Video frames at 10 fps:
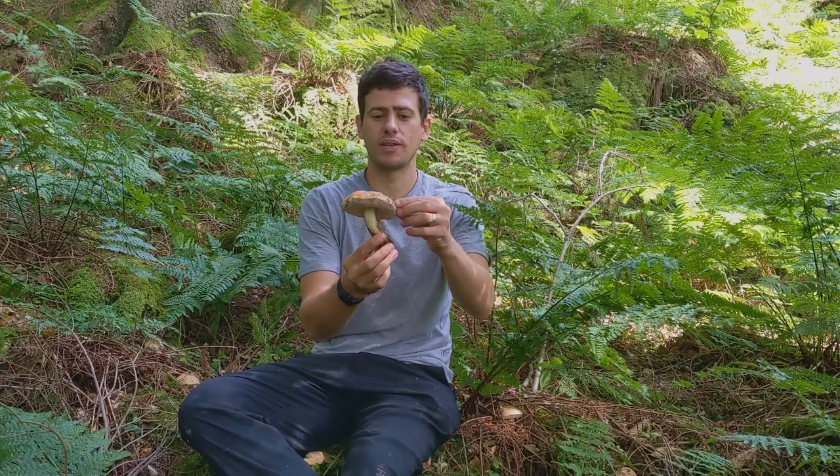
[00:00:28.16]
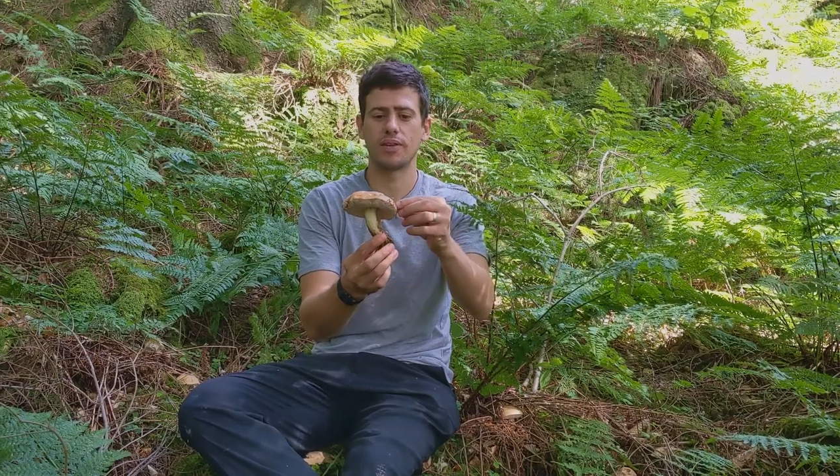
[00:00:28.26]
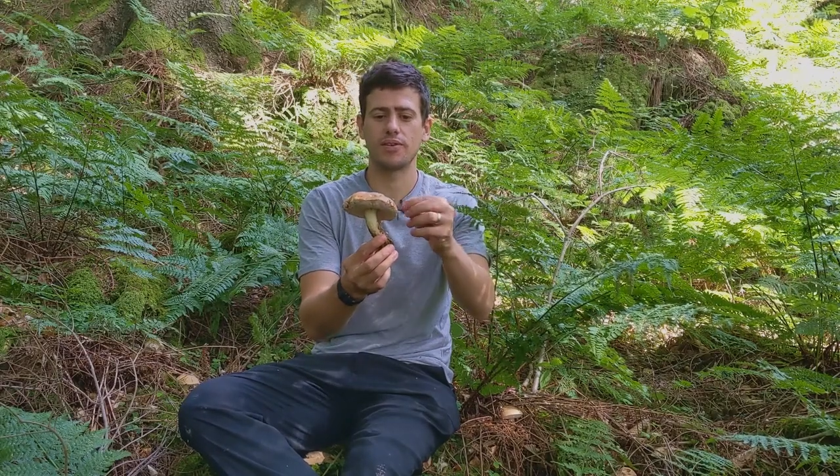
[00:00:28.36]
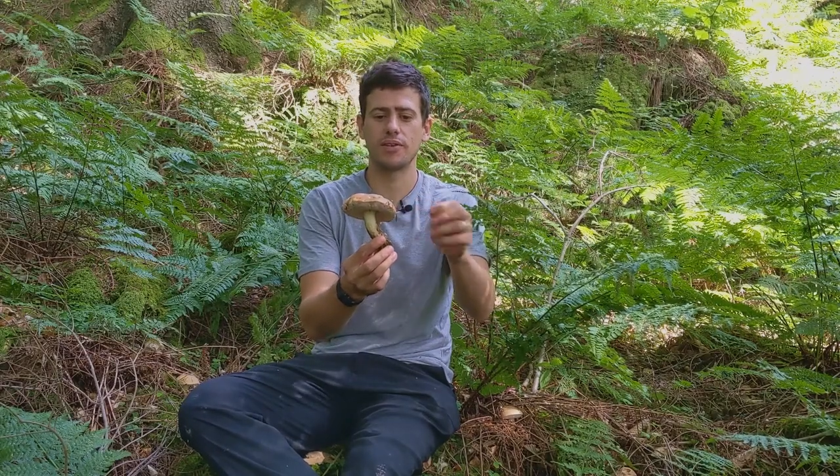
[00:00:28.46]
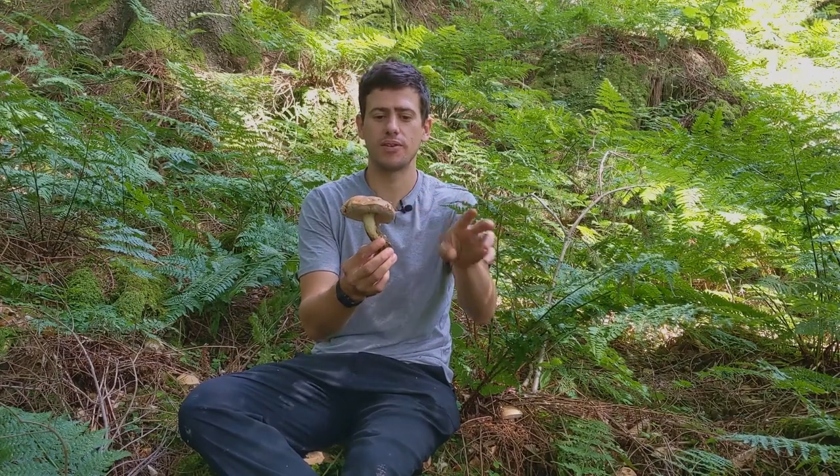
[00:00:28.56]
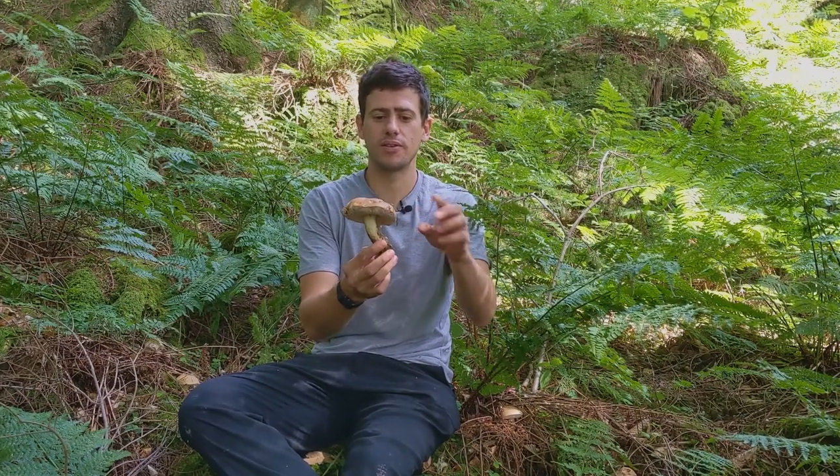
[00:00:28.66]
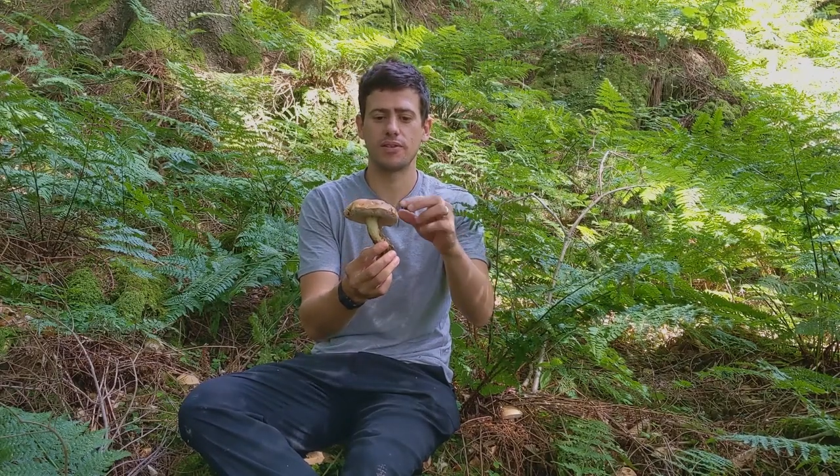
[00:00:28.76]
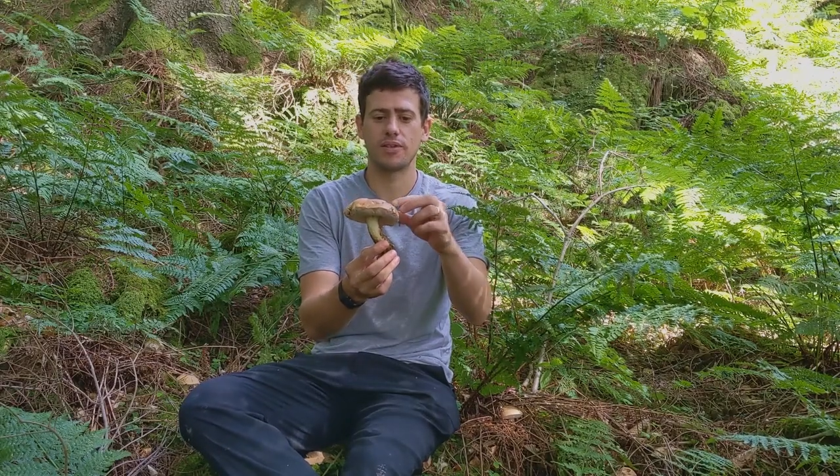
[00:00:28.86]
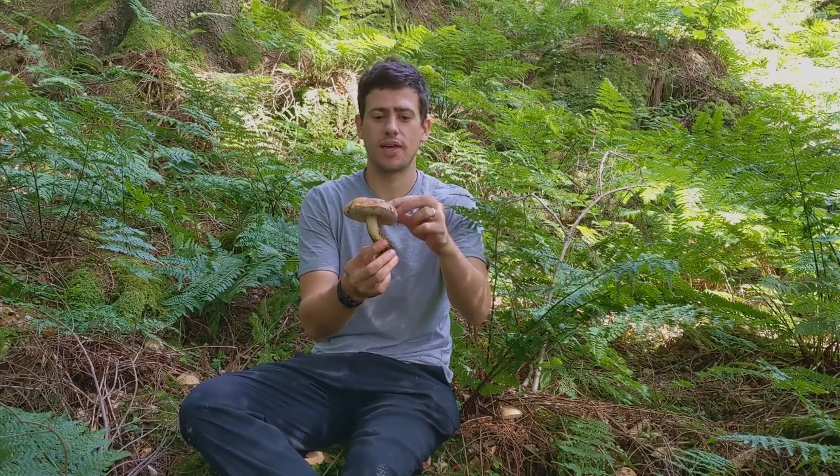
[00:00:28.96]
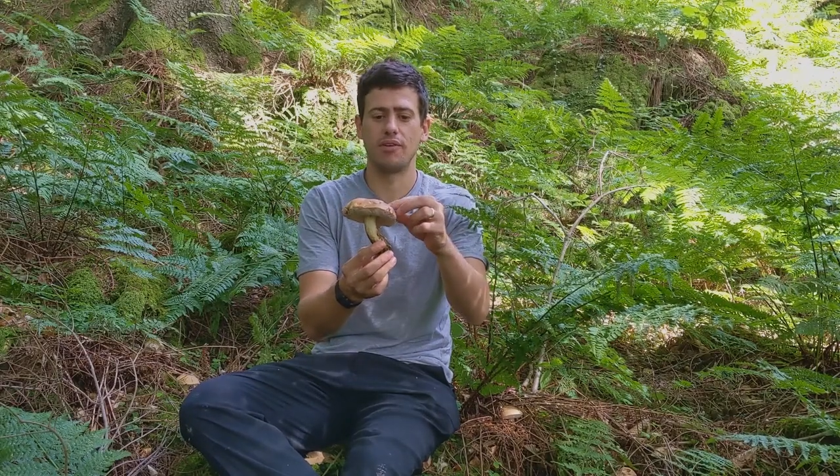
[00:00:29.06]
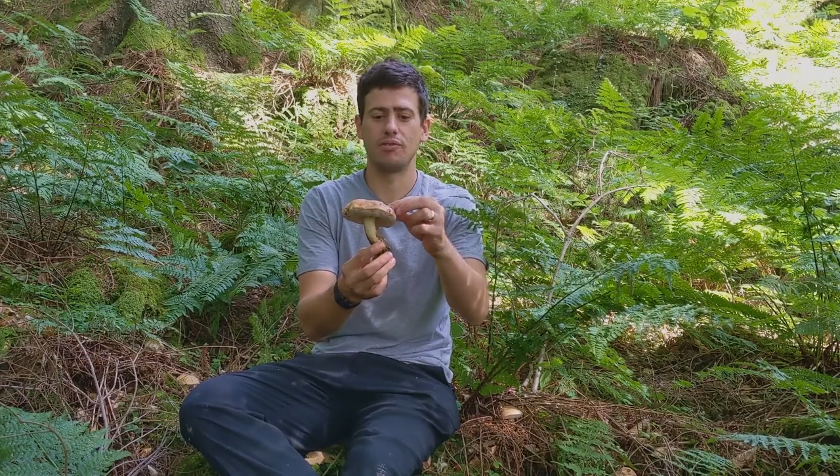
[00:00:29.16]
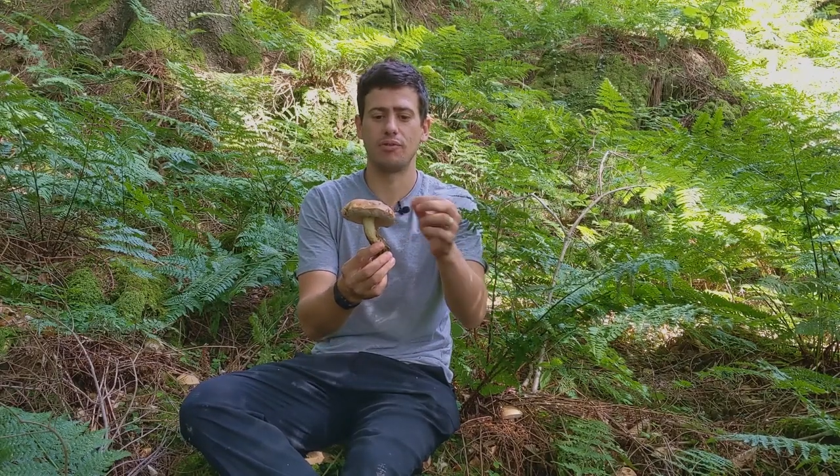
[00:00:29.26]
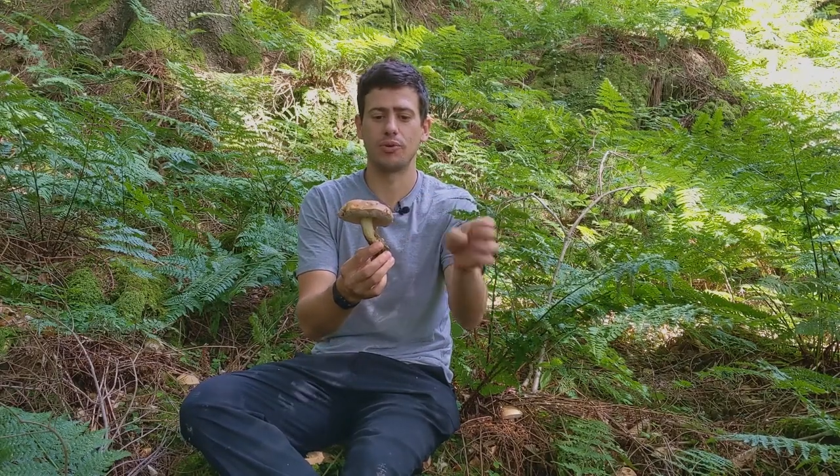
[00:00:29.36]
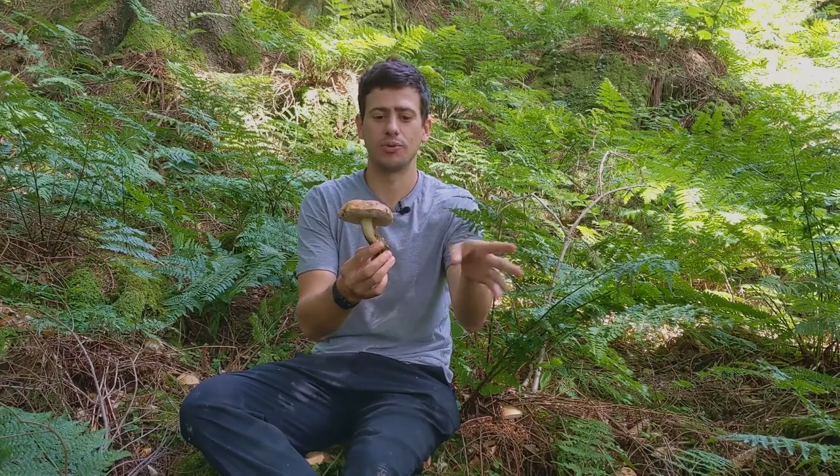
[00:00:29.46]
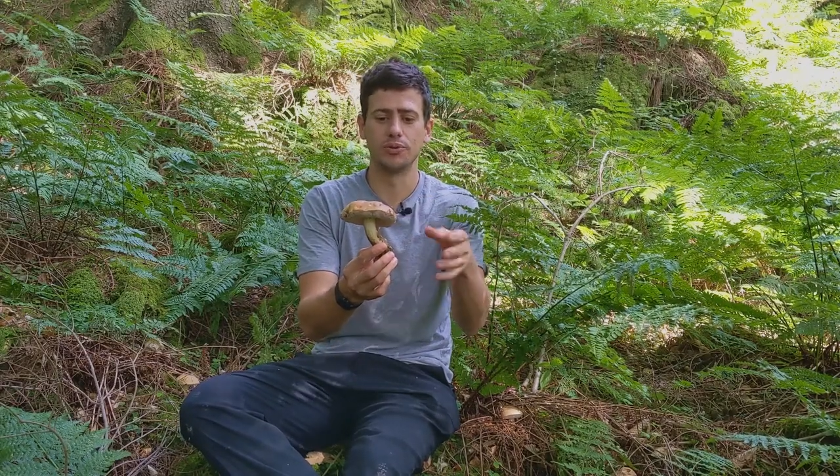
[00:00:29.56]
a certain set
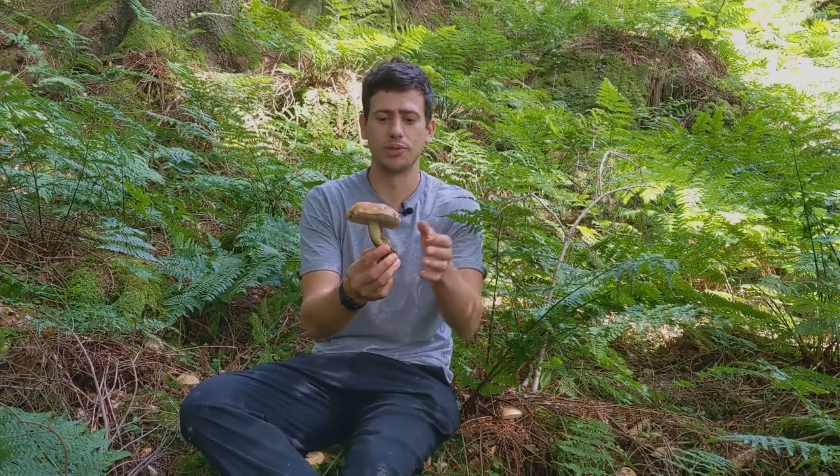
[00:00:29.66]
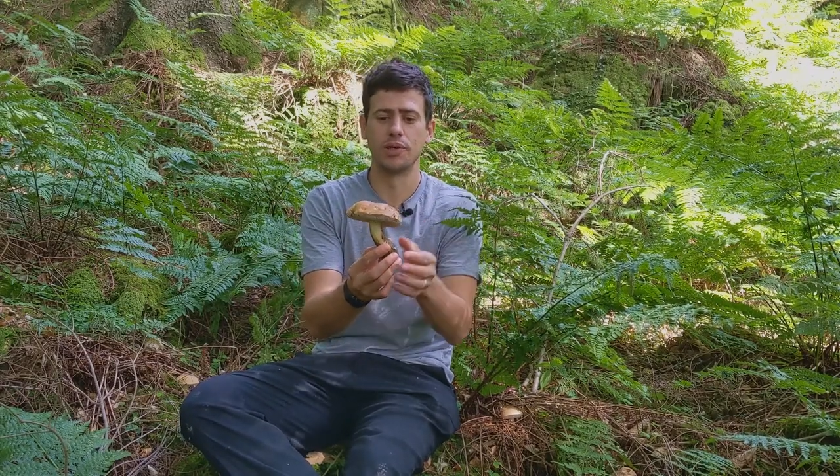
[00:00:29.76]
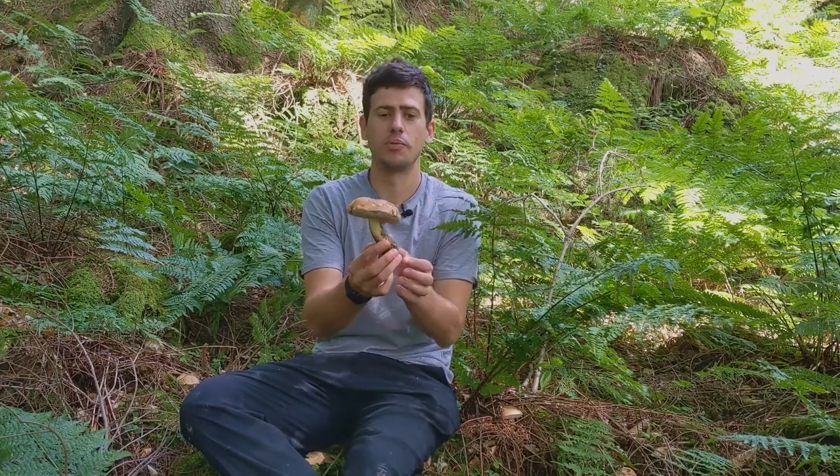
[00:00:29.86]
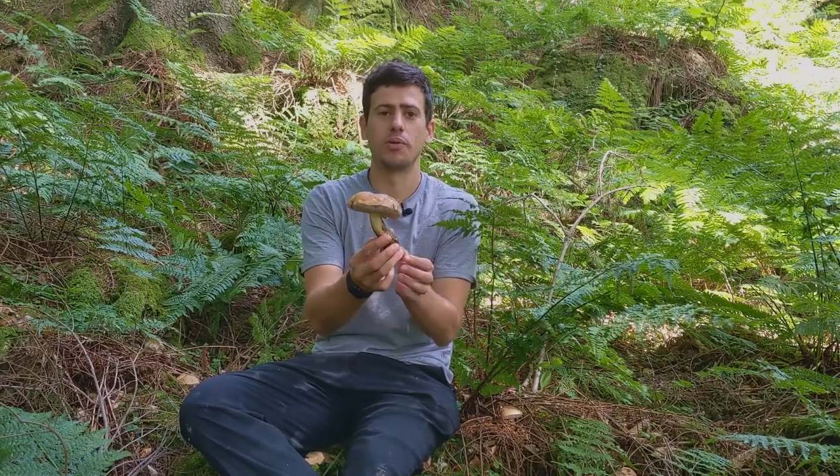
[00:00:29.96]
of rules